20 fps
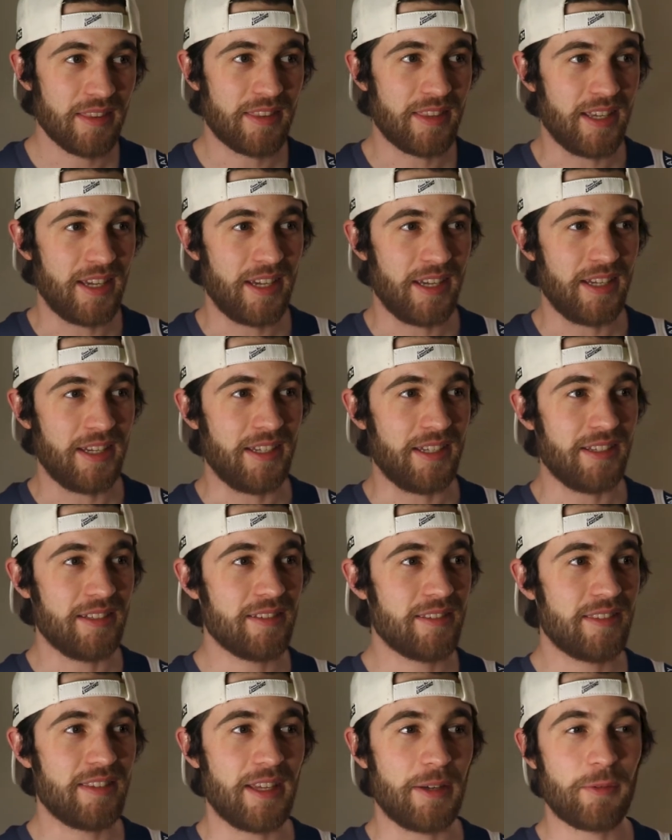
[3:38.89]
They
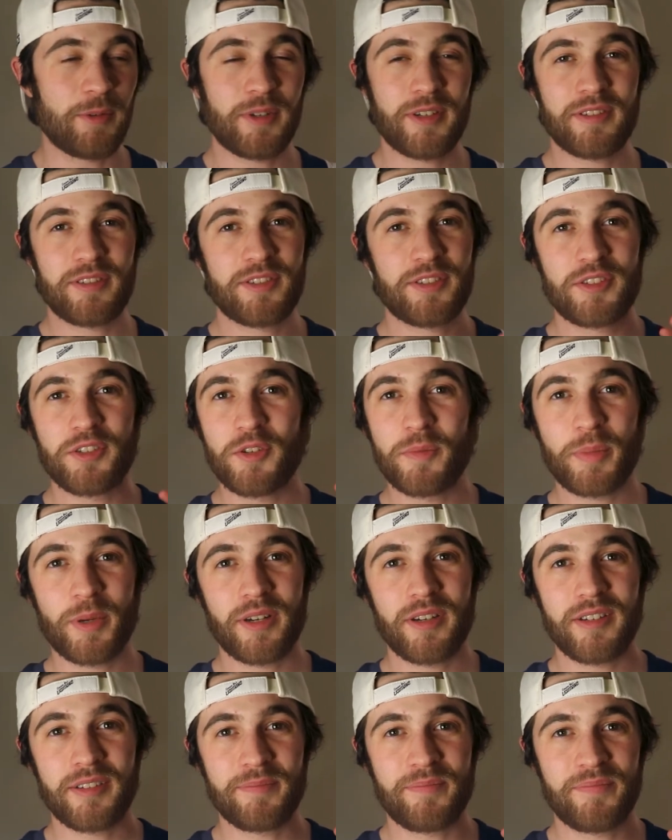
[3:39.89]
weren't
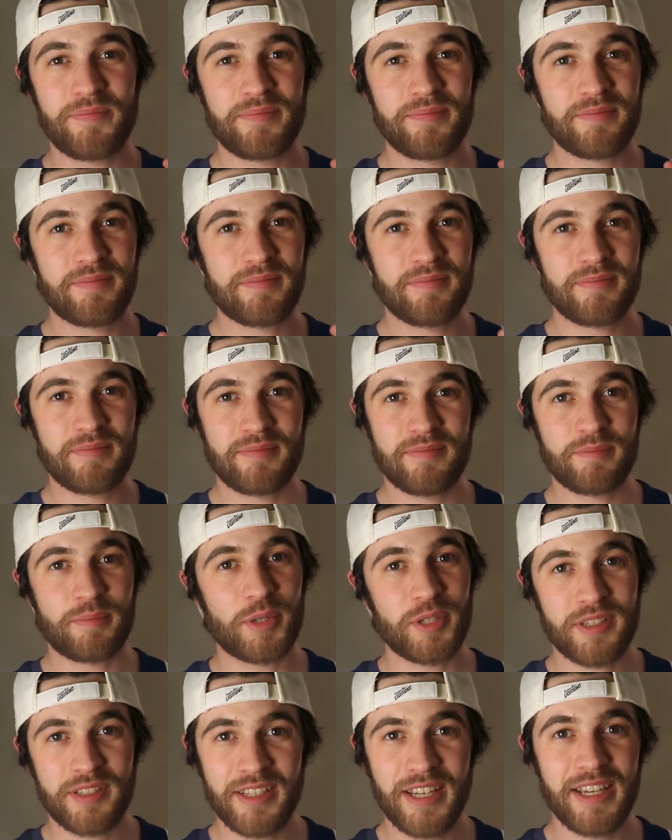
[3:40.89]
super
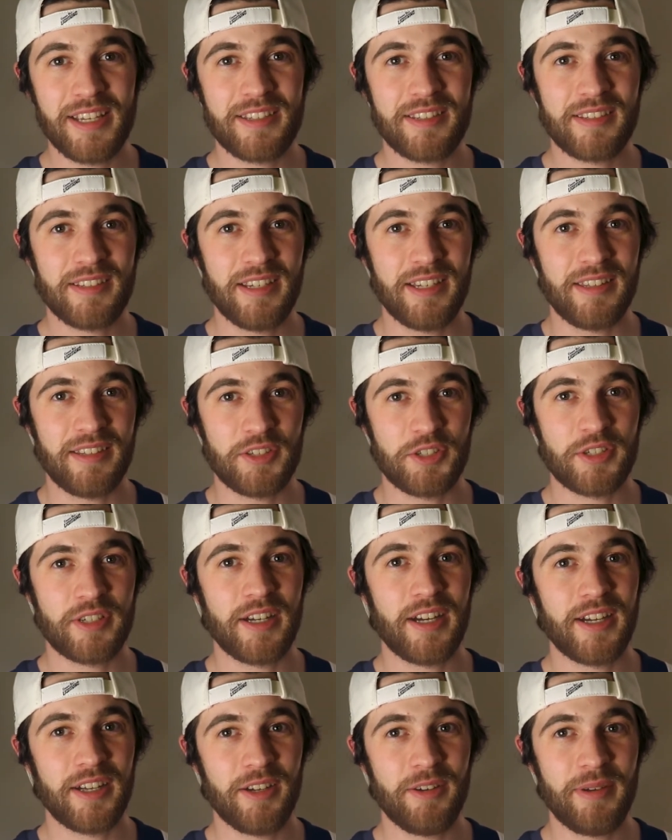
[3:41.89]
precise in the
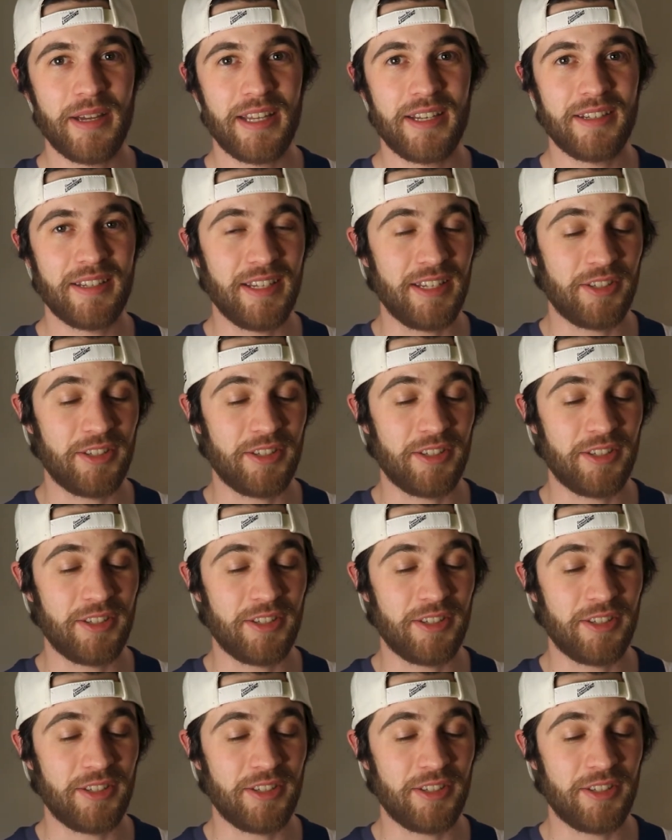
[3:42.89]
Chicago end.